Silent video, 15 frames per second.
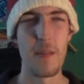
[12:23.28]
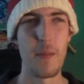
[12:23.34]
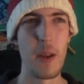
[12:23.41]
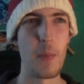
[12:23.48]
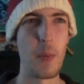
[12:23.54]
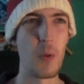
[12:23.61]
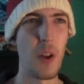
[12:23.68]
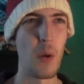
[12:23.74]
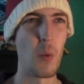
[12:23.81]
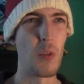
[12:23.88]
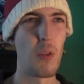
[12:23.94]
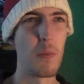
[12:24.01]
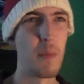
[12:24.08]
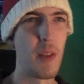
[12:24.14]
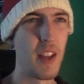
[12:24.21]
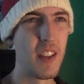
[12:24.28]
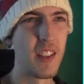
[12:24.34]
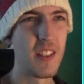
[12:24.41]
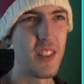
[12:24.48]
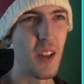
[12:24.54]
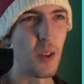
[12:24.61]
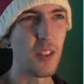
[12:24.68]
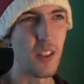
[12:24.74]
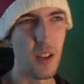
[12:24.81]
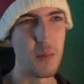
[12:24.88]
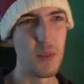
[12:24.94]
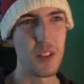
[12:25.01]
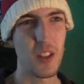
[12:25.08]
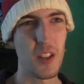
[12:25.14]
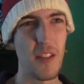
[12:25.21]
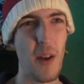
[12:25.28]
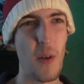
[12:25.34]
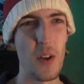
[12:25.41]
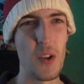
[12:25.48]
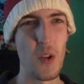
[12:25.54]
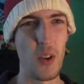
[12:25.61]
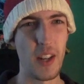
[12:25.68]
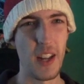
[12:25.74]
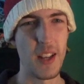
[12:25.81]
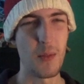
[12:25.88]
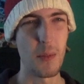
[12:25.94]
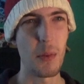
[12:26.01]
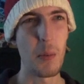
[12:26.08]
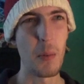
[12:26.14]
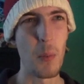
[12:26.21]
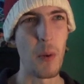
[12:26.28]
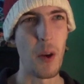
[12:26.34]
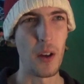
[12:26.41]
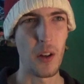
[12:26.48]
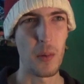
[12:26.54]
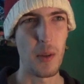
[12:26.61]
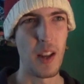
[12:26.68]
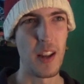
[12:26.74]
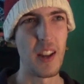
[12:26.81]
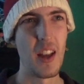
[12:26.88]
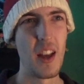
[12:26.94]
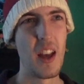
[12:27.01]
people don't want to admit is so good just because of how annoying it is when people poke OP.